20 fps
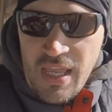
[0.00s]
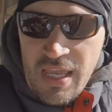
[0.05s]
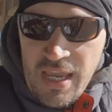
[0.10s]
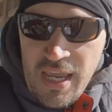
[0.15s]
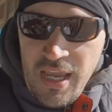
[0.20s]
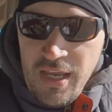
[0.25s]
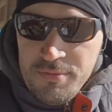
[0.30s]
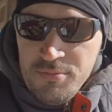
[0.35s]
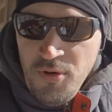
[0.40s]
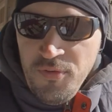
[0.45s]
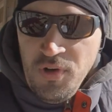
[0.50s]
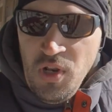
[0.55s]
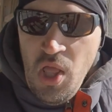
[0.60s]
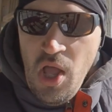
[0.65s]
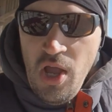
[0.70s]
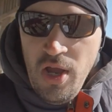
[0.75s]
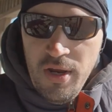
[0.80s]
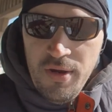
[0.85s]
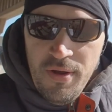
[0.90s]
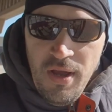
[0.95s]
And moving
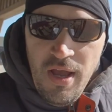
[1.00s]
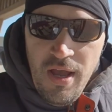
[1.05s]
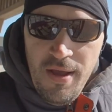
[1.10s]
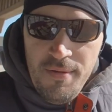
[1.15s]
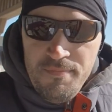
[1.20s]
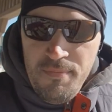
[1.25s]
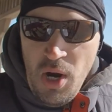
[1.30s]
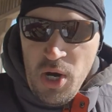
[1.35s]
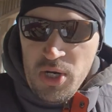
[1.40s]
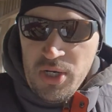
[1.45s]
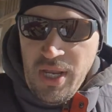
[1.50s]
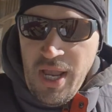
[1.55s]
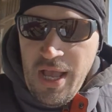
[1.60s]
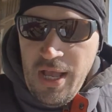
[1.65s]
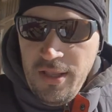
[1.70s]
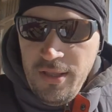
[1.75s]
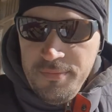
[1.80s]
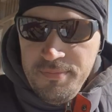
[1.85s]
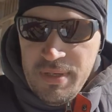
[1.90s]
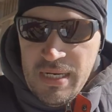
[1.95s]
along, Mark
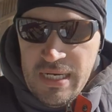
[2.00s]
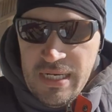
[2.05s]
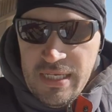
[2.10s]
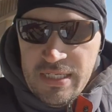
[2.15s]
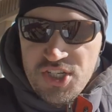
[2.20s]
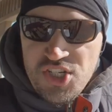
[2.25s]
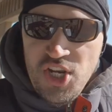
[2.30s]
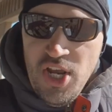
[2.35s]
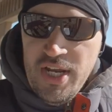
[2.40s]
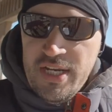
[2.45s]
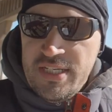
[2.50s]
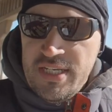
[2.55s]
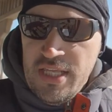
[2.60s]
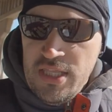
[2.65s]
Alimena checked